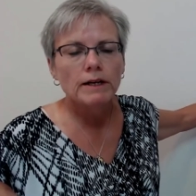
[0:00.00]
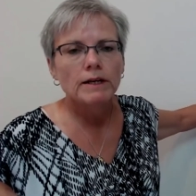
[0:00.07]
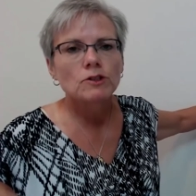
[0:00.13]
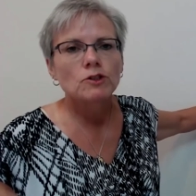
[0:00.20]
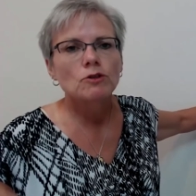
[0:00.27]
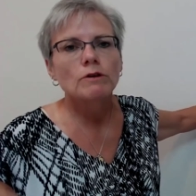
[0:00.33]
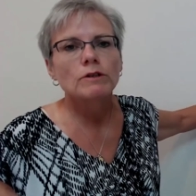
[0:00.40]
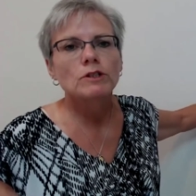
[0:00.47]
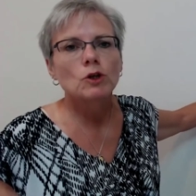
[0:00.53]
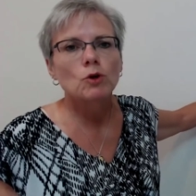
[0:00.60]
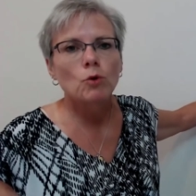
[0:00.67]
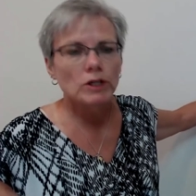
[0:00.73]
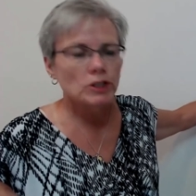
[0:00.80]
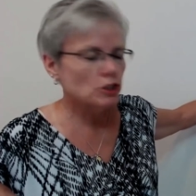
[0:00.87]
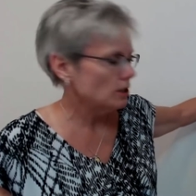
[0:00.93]
And starting to
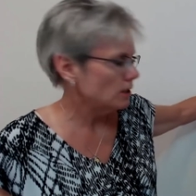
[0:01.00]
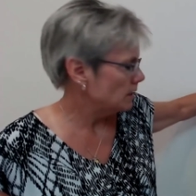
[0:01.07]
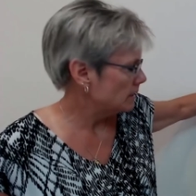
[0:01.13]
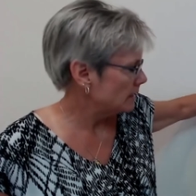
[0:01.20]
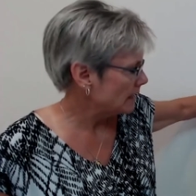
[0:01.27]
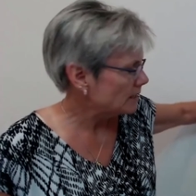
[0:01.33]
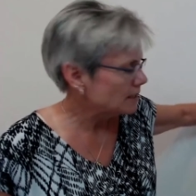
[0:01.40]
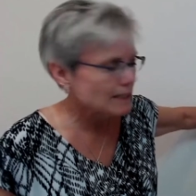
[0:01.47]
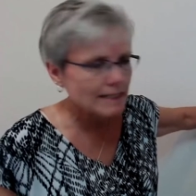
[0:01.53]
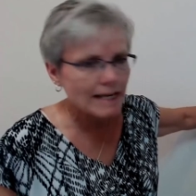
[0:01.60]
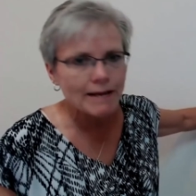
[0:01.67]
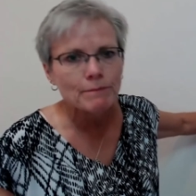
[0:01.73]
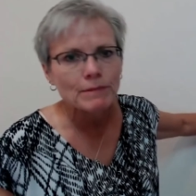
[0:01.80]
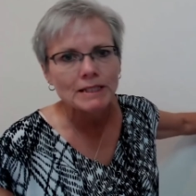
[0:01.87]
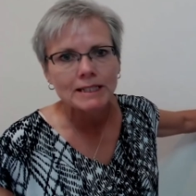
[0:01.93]
question, because as
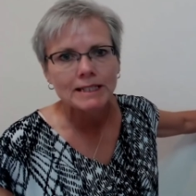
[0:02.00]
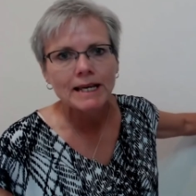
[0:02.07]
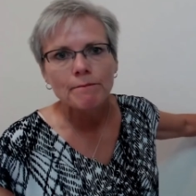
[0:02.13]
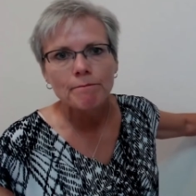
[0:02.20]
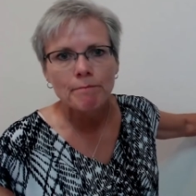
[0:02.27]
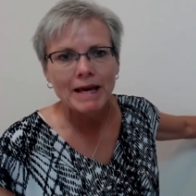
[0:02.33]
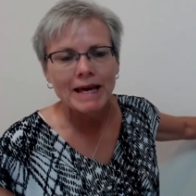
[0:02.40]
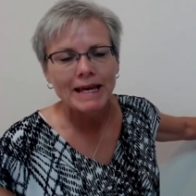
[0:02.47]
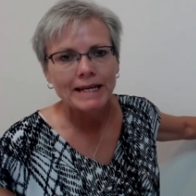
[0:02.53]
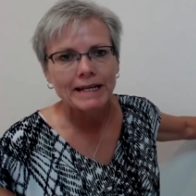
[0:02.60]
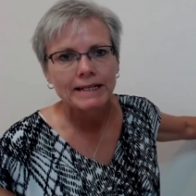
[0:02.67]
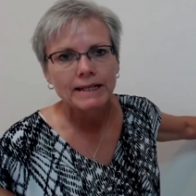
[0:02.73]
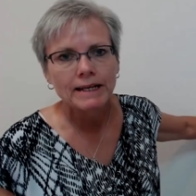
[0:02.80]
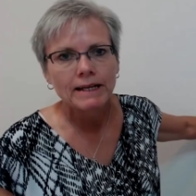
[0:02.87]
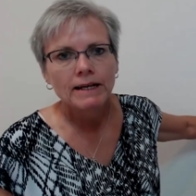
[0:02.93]
statements get
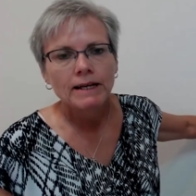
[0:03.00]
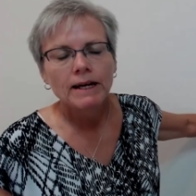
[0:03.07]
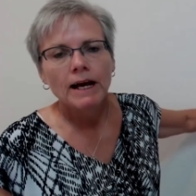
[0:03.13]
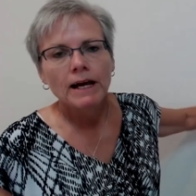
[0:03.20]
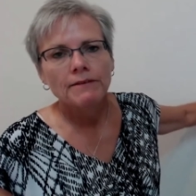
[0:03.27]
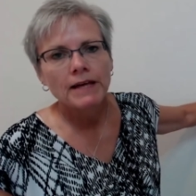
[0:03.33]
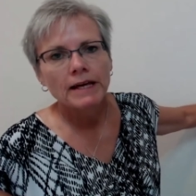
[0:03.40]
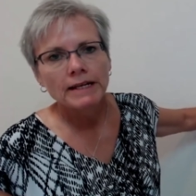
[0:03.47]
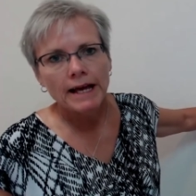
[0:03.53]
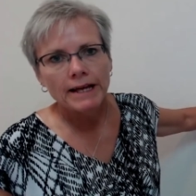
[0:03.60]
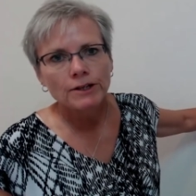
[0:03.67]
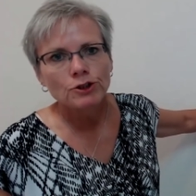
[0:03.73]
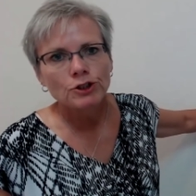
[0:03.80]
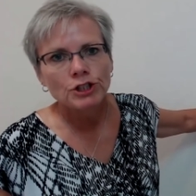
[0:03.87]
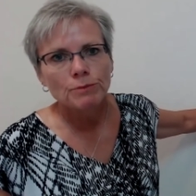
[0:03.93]
made, and that
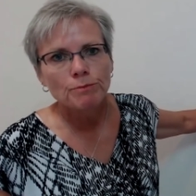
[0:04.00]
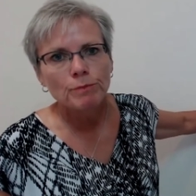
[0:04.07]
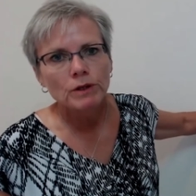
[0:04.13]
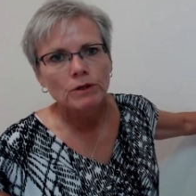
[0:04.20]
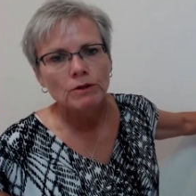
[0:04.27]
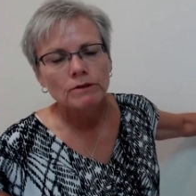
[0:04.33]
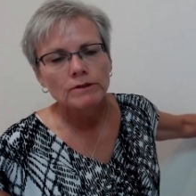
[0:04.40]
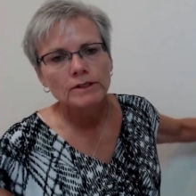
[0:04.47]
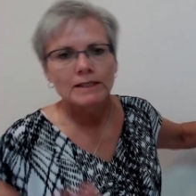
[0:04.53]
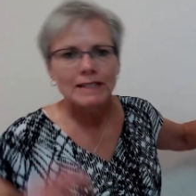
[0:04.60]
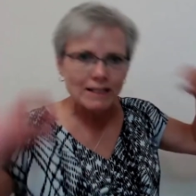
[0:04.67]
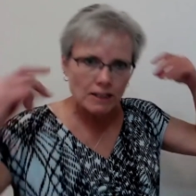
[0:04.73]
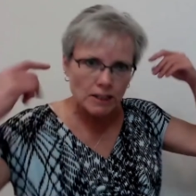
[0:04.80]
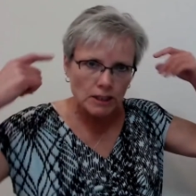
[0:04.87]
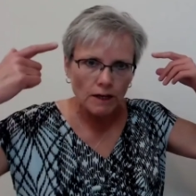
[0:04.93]
energy builds and
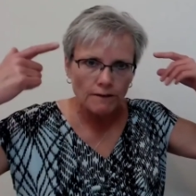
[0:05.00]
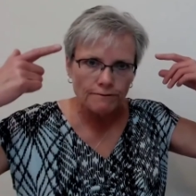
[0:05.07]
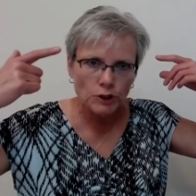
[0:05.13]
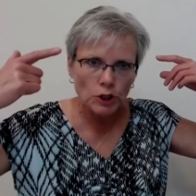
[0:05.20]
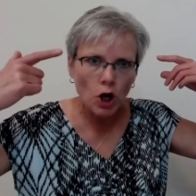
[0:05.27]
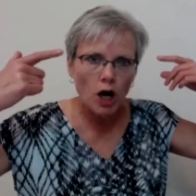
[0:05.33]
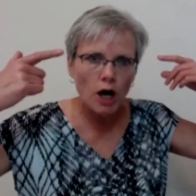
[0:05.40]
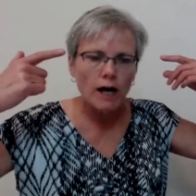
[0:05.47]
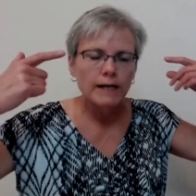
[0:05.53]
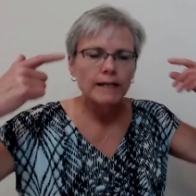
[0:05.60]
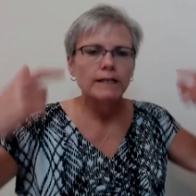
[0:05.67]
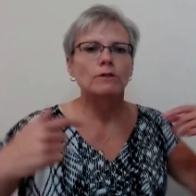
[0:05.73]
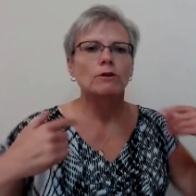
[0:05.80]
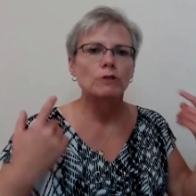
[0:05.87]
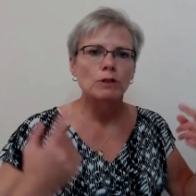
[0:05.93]
that self-talk
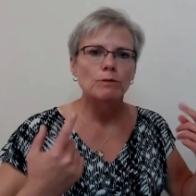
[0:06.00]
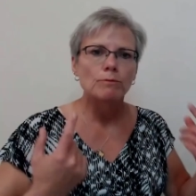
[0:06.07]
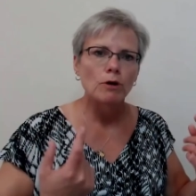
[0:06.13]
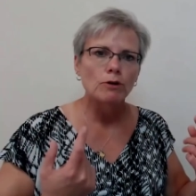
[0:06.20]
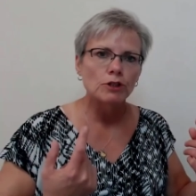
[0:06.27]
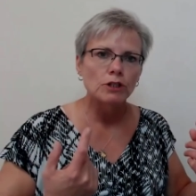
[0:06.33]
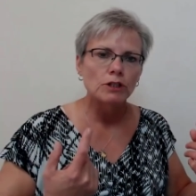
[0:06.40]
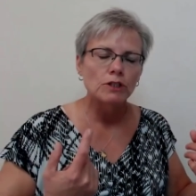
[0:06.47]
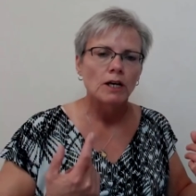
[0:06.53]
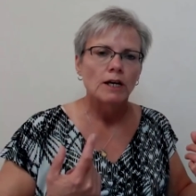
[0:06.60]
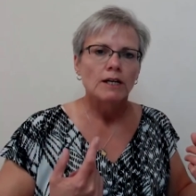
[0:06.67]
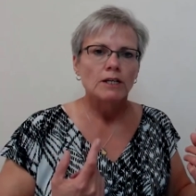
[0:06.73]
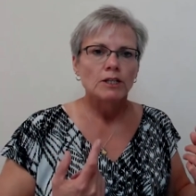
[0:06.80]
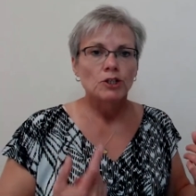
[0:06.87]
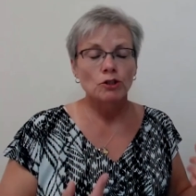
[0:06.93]
and those emotions
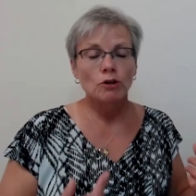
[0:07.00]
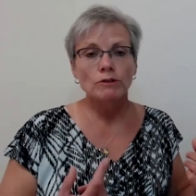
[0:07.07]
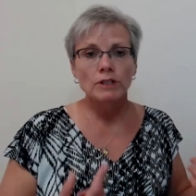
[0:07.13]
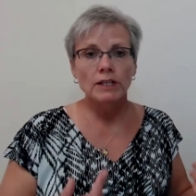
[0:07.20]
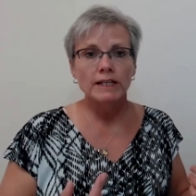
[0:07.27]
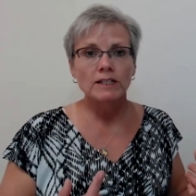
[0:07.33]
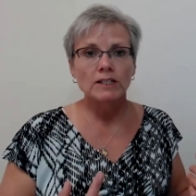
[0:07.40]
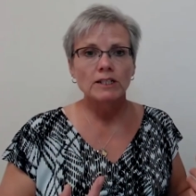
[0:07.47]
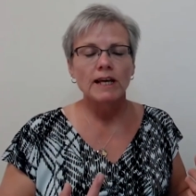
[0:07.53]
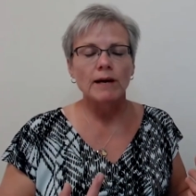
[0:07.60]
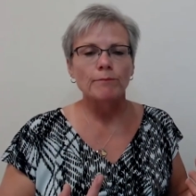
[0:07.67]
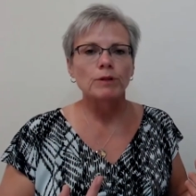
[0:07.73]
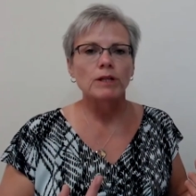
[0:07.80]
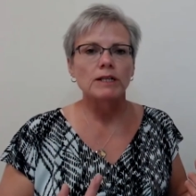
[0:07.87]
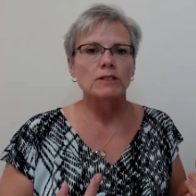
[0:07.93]
start to get to
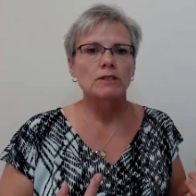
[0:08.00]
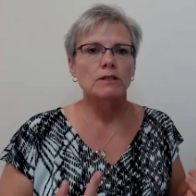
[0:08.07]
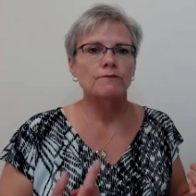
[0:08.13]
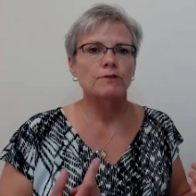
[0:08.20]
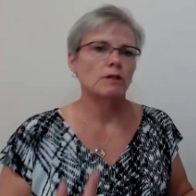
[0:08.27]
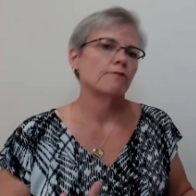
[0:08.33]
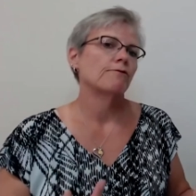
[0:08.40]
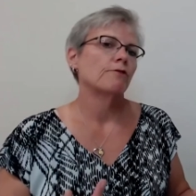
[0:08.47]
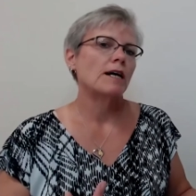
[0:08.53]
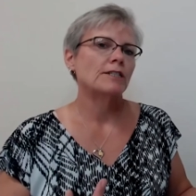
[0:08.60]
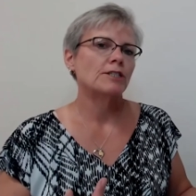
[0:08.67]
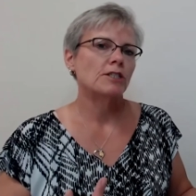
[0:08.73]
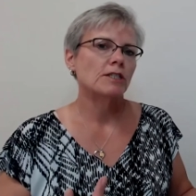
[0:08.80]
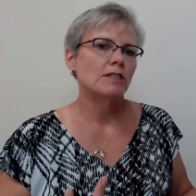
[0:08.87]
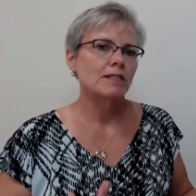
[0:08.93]
that place of
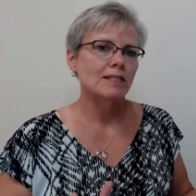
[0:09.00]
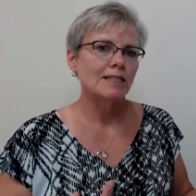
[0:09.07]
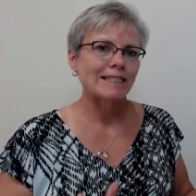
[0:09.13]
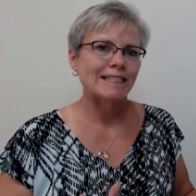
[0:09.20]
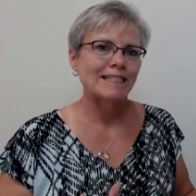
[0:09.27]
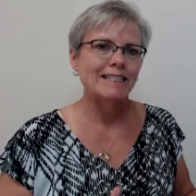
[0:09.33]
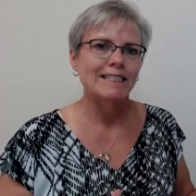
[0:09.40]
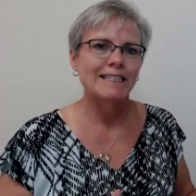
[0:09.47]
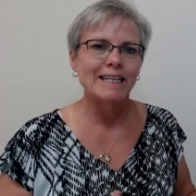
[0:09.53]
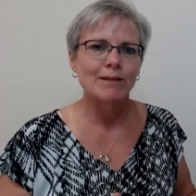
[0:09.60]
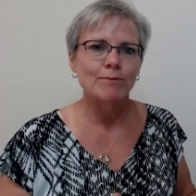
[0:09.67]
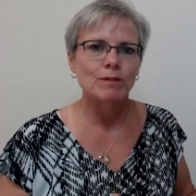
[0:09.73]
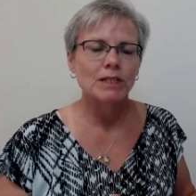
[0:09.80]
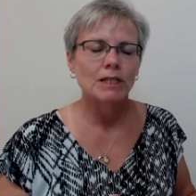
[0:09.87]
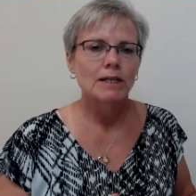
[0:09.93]
self-righteousness and
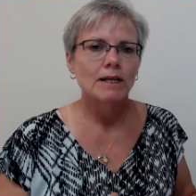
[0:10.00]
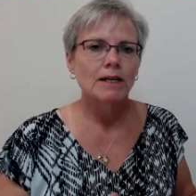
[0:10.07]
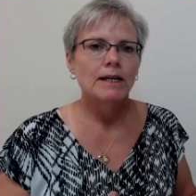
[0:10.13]
contempt